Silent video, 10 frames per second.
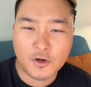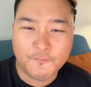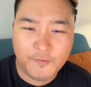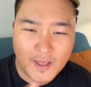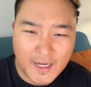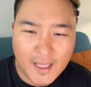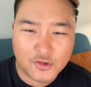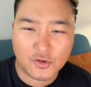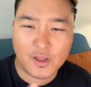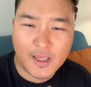your
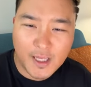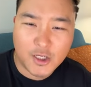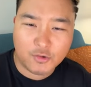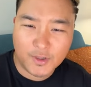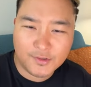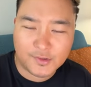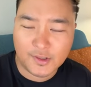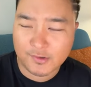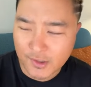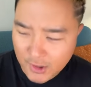financial
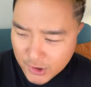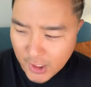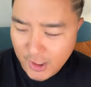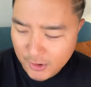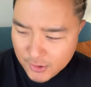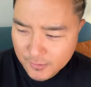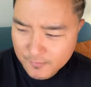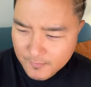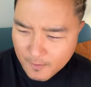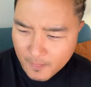increase is going to change.
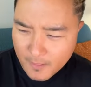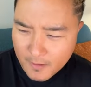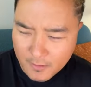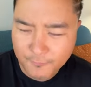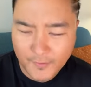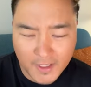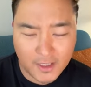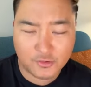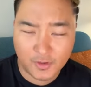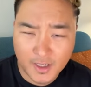Your
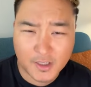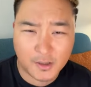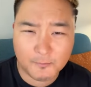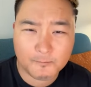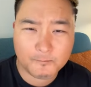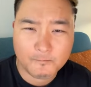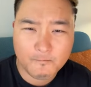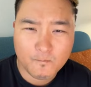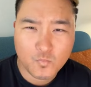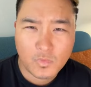financial income.
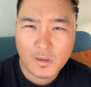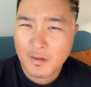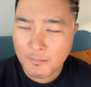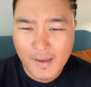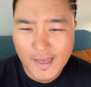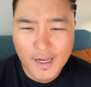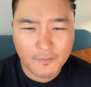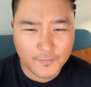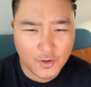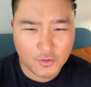
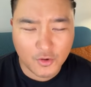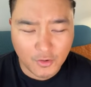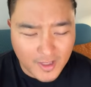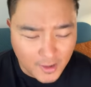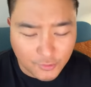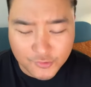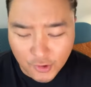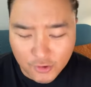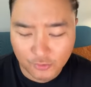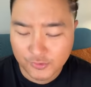Many of you, your inner
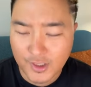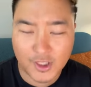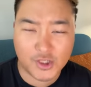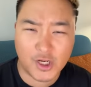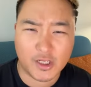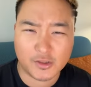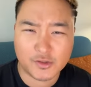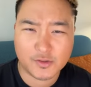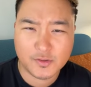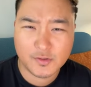circle is going to
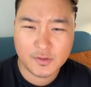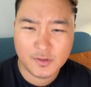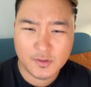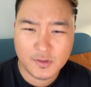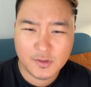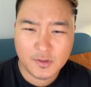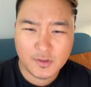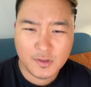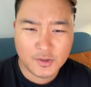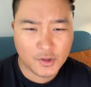change.
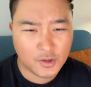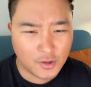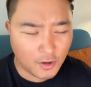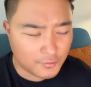Your